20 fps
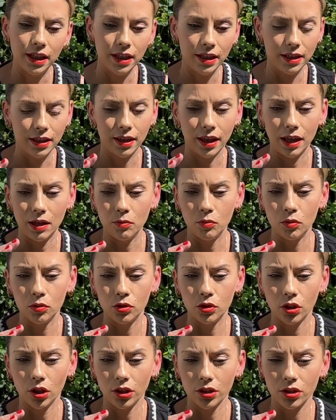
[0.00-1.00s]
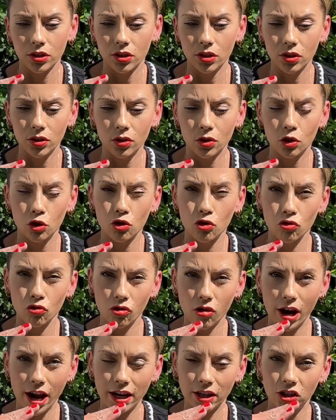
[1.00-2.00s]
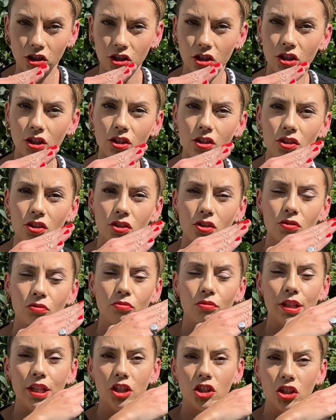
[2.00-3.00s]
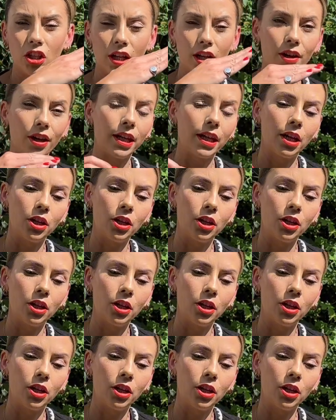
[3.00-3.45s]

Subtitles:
is they will just stretch to reach the light,